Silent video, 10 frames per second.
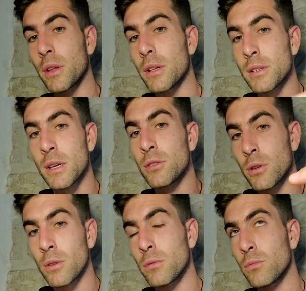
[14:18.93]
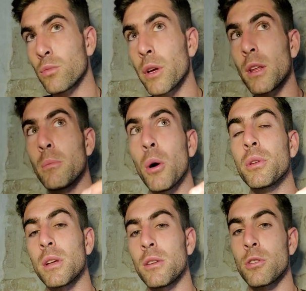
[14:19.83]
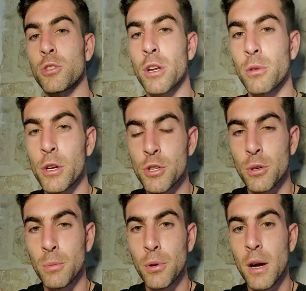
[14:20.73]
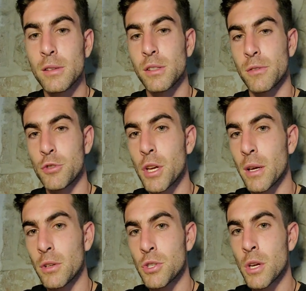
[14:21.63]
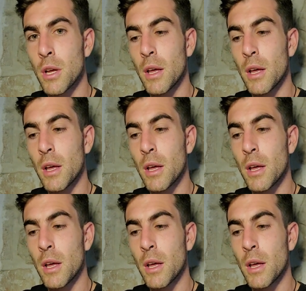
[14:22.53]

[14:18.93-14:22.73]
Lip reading: this really multi-intergenerational process of change.